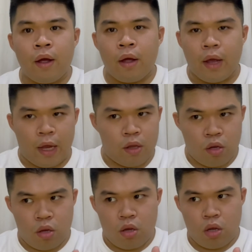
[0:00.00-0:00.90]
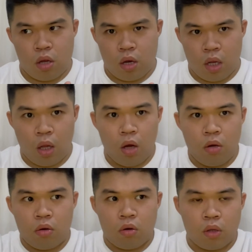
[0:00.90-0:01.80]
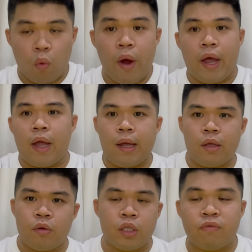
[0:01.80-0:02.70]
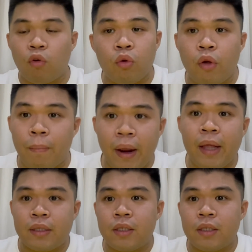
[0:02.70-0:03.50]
and along the way you just follow your plan.